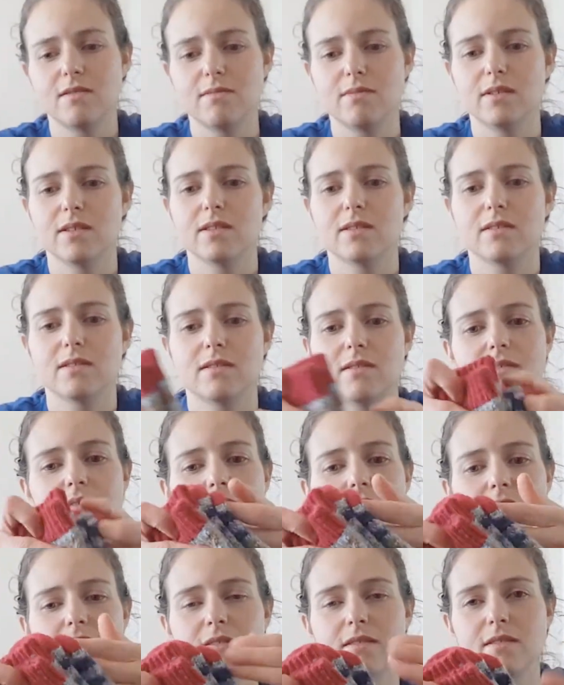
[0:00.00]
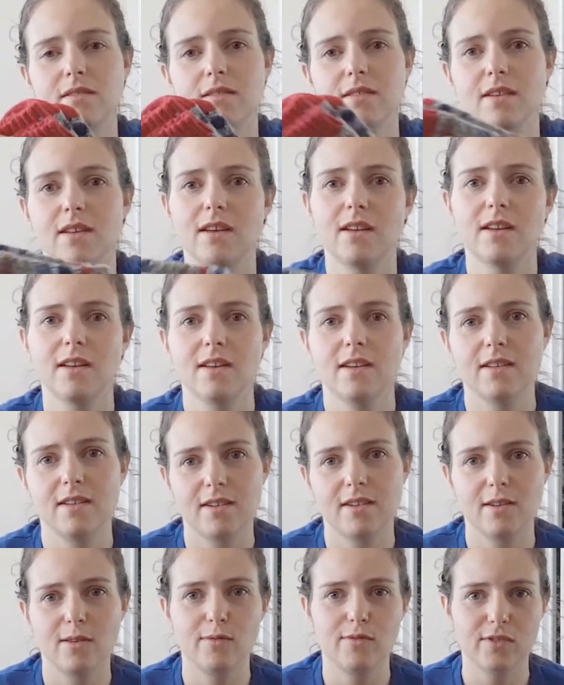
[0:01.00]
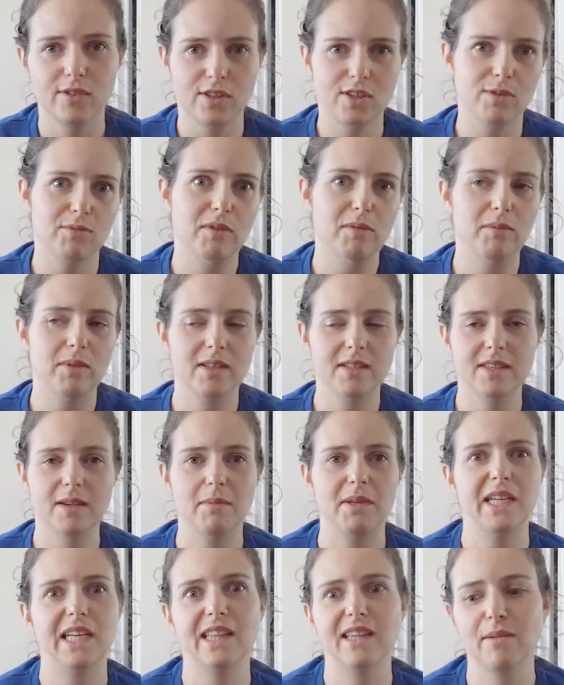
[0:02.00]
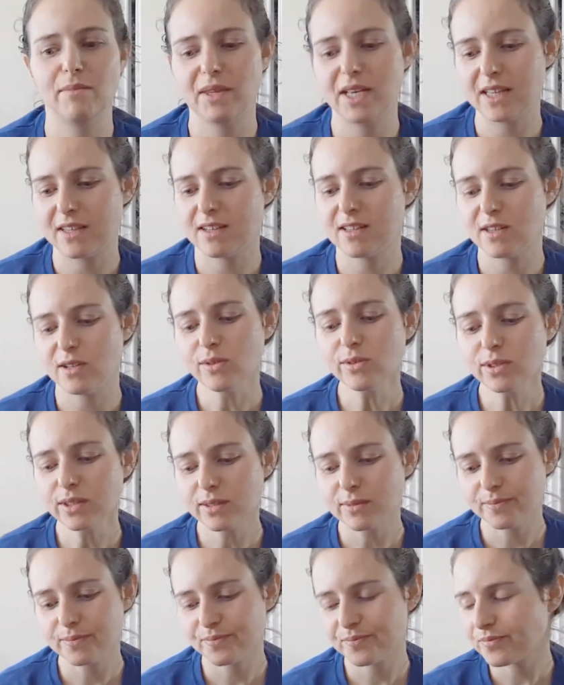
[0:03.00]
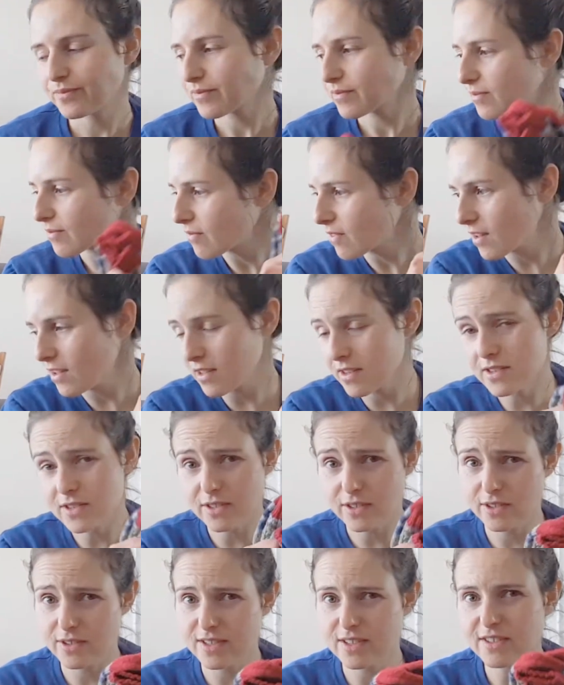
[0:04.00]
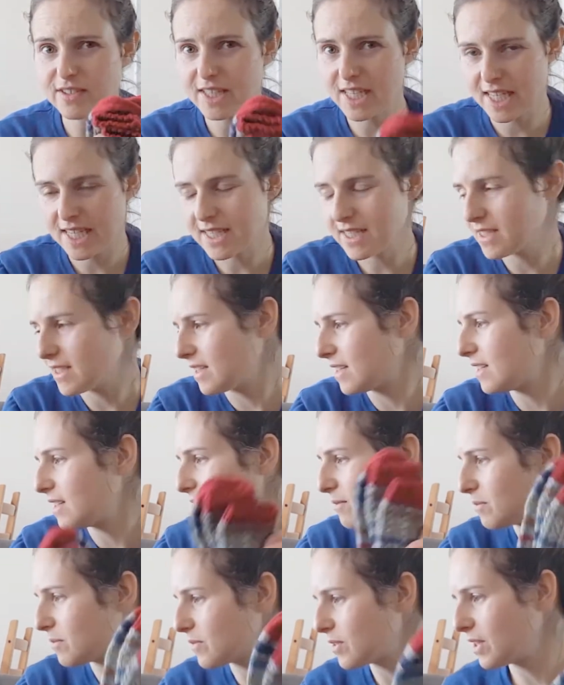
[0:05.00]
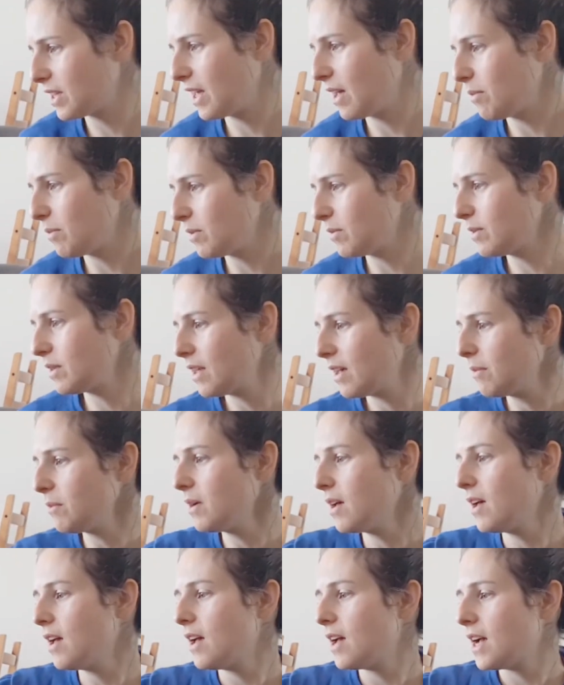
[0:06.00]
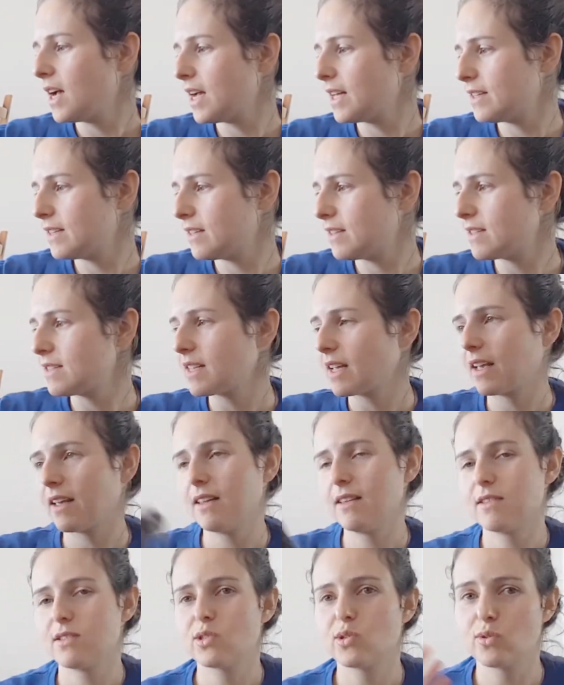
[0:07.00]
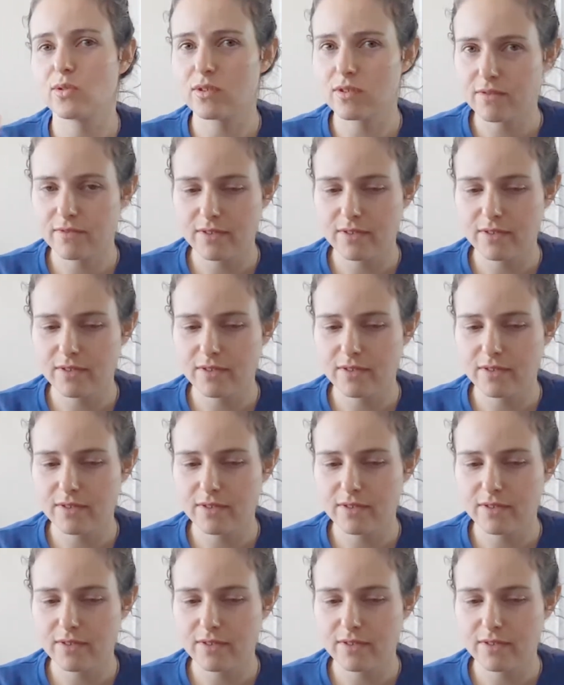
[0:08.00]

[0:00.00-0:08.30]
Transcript: but hopefully she won't be examining them that close. So those are these, and I'm really happy with them. And then the second sort of